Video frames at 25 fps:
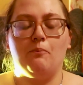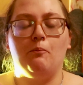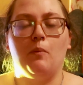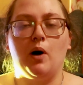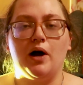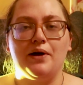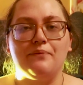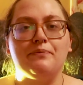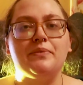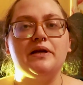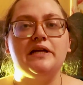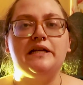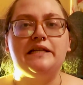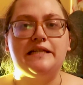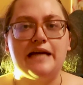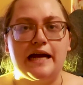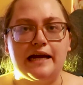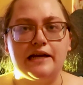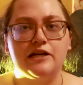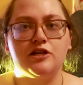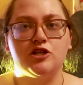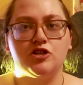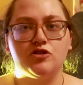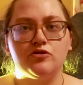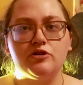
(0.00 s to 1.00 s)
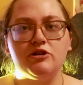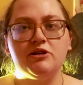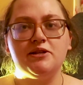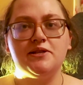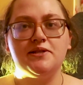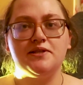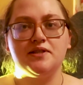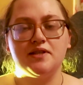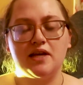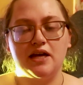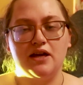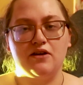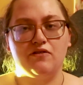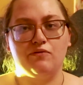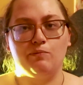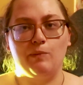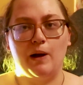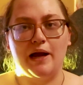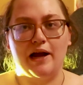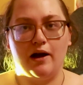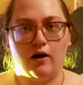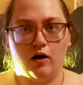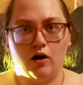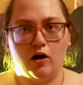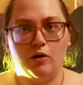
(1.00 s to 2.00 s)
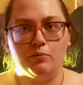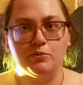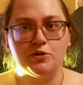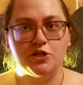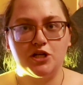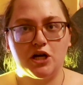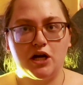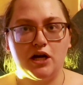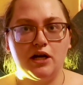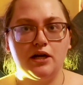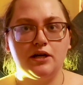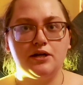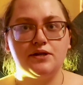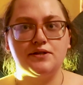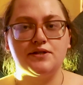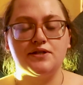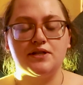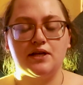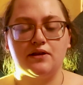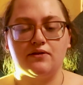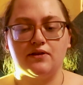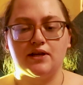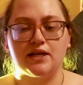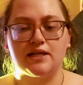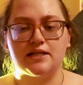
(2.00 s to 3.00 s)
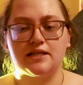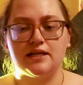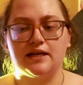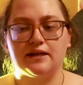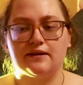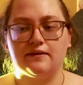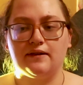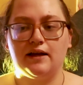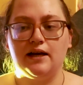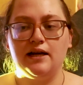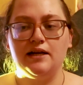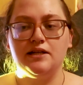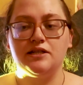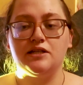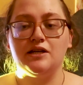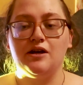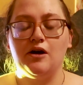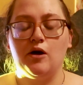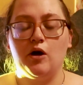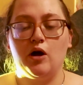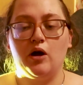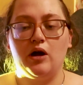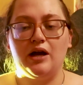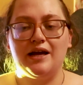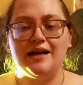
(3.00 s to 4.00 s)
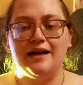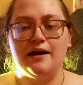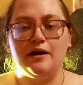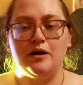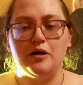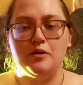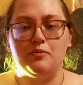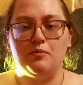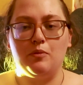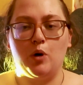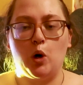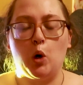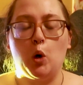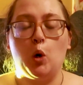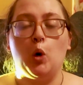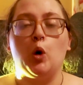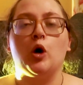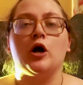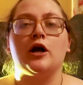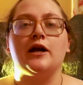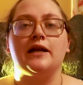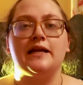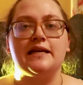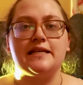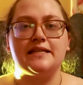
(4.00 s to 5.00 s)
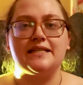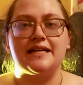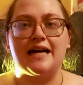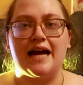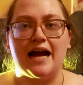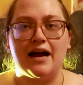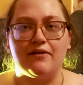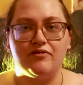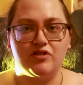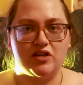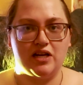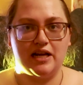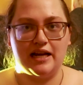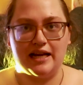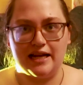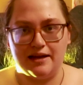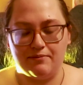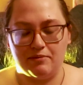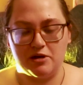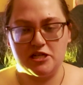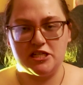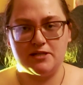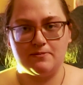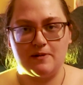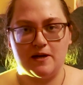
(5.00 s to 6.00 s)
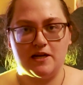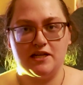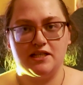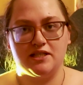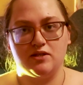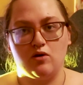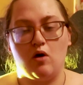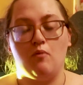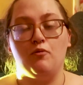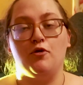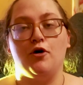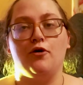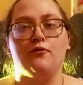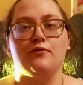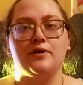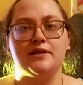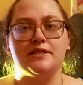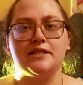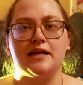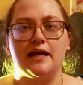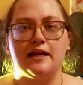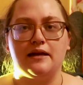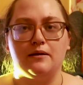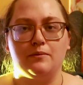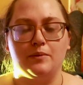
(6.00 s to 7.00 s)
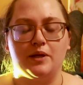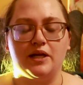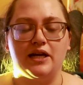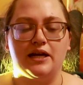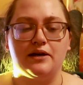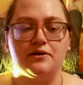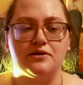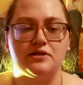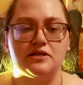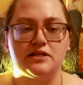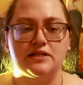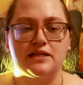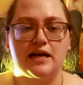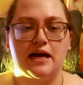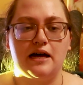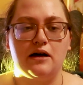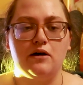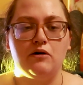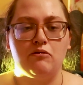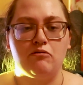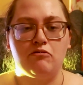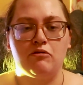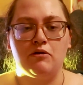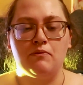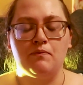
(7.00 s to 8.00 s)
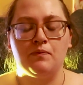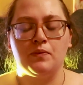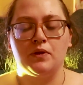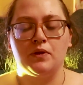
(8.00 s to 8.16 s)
might be dangerous if my arm jerks and things like that, or at least I have to clear my space so I'm not risking anybody else's health.